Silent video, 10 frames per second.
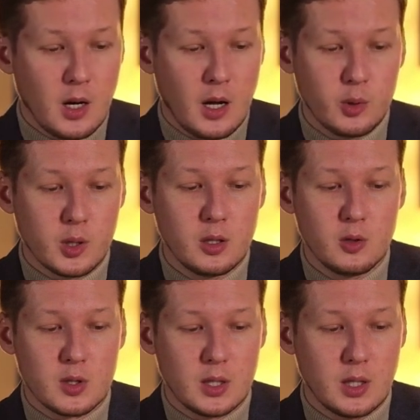How you can
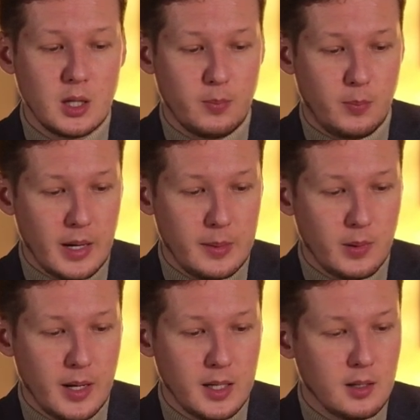use it in the
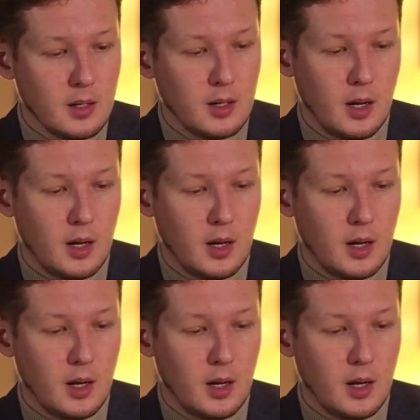pipeline?